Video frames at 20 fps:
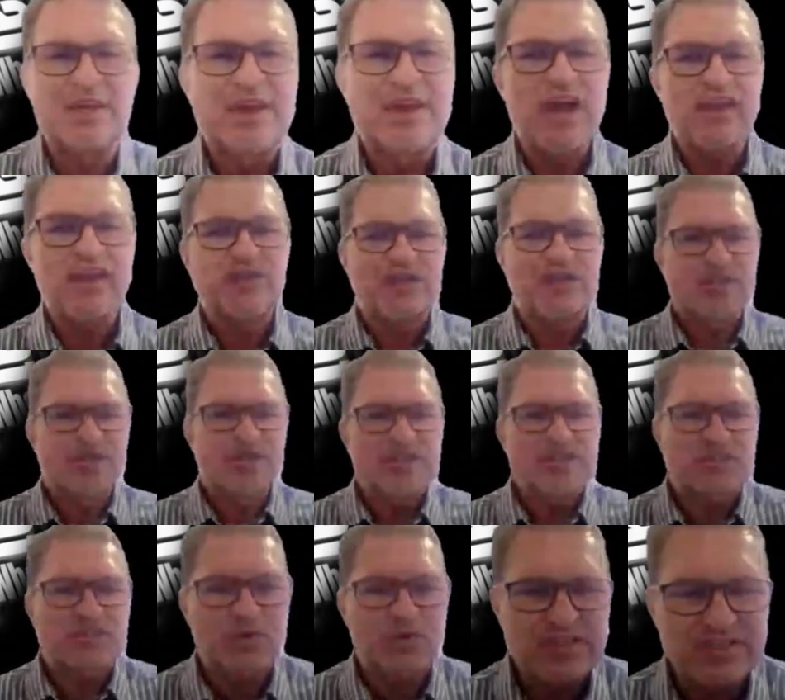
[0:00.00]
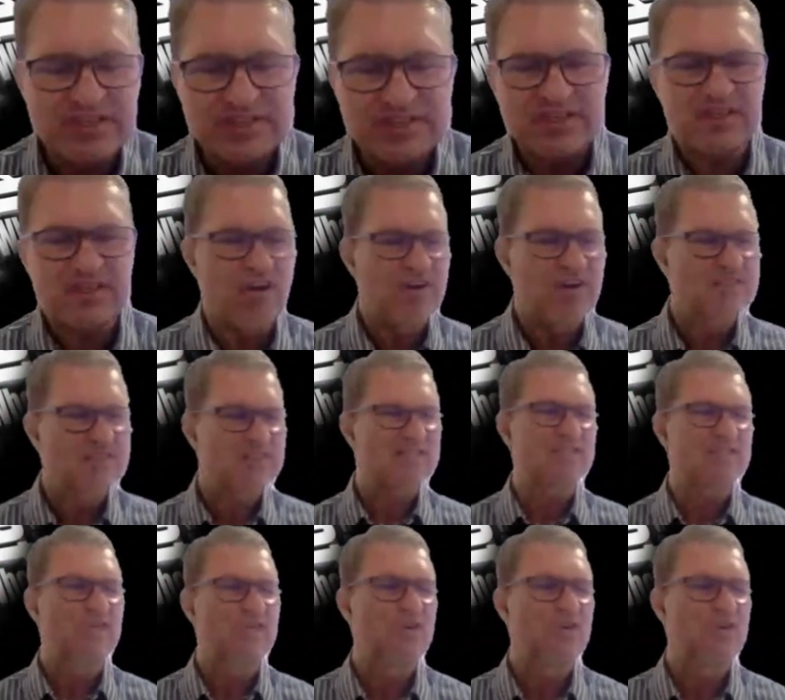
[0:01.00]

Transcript: we're going to do is questions and answers.